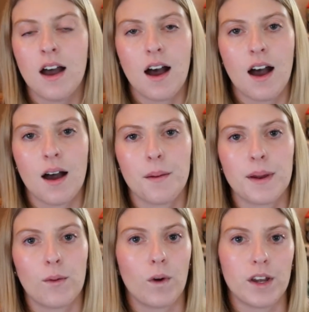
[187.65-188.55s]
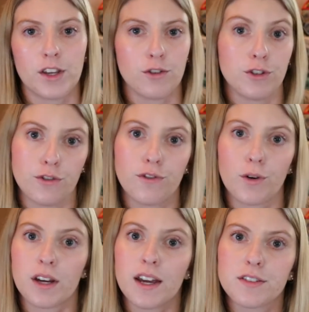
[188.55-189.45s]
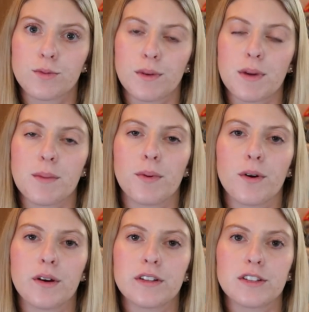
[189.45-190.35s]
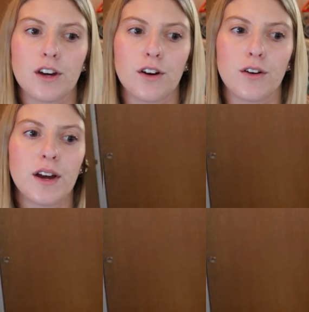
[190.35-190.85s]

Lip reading: and what you do for gifts with people. So